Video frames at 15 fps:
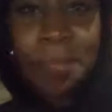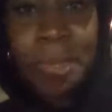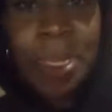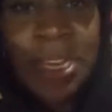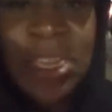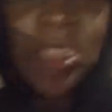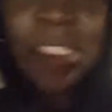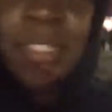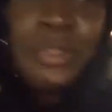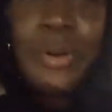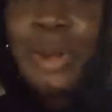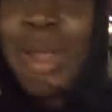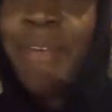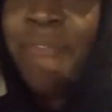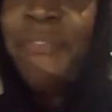them on
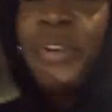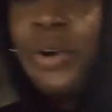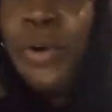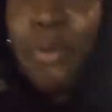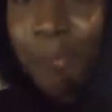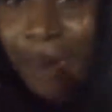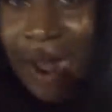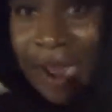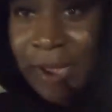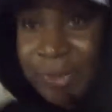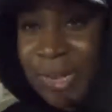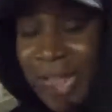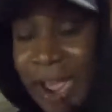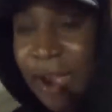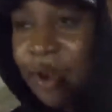Instagram for a while
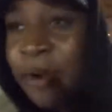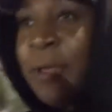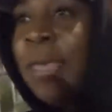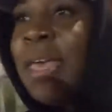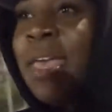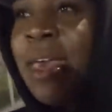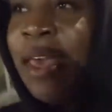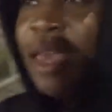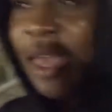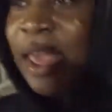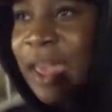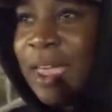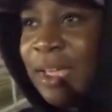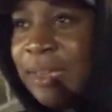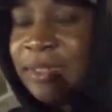now
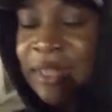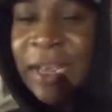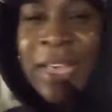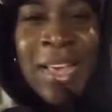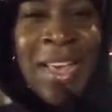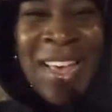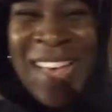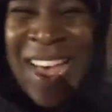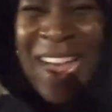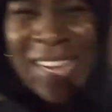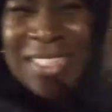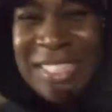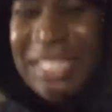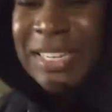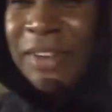and
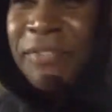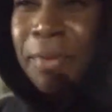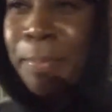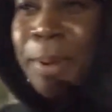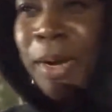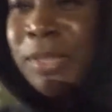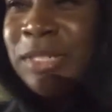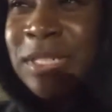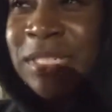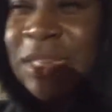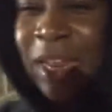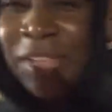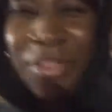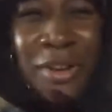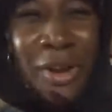I just never purchased
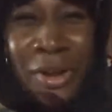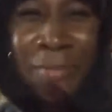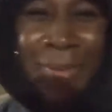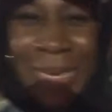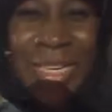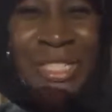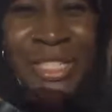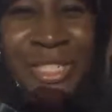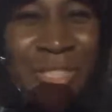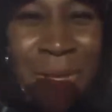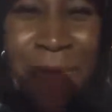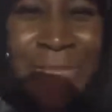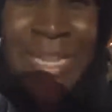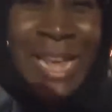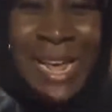like you know your money just
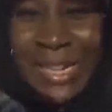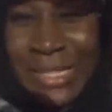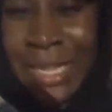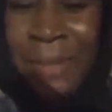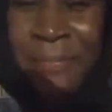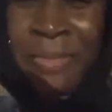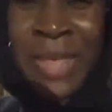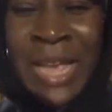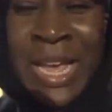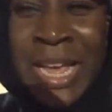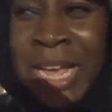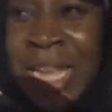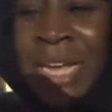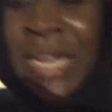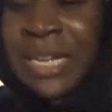always has
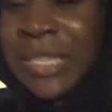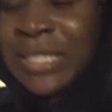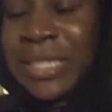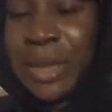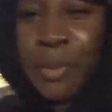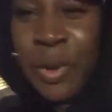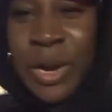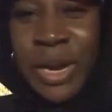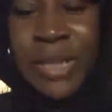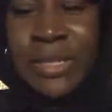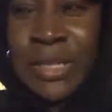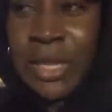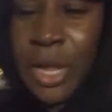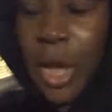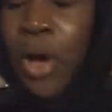somewhere
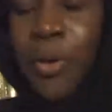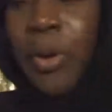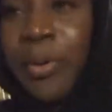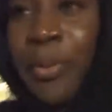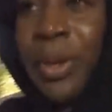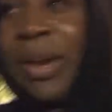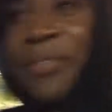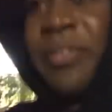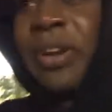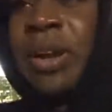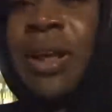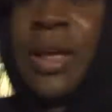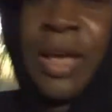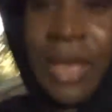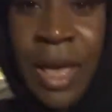else to go or
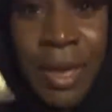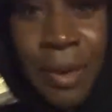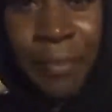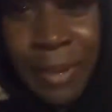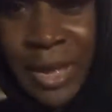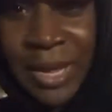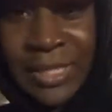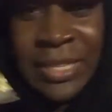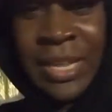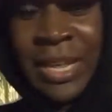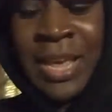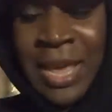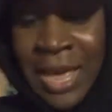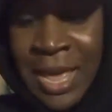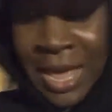whatever but
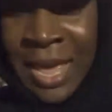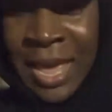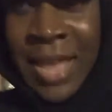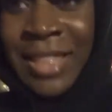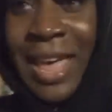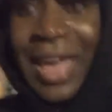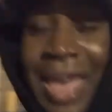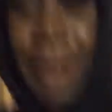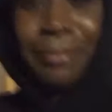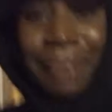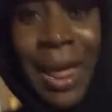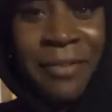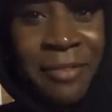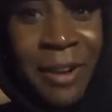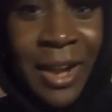they had a
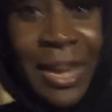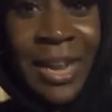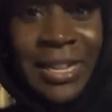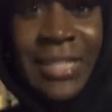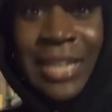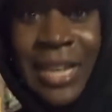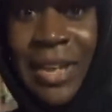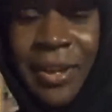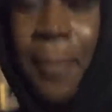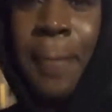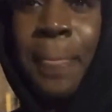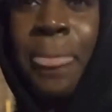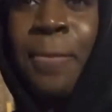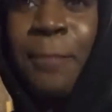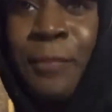Black Friday sale
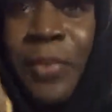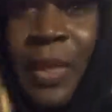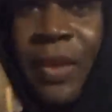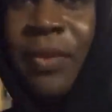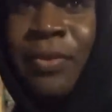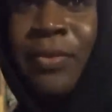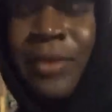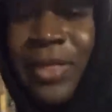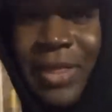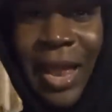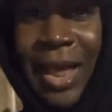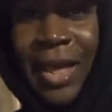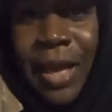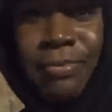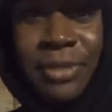with
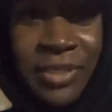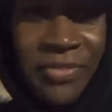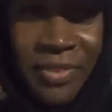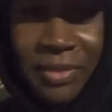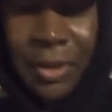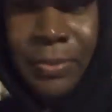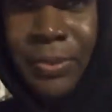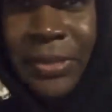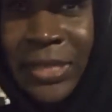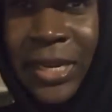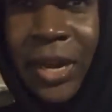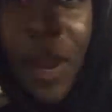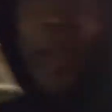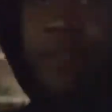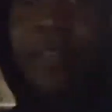like up to
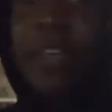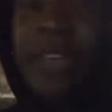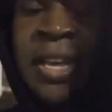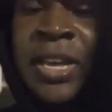50% off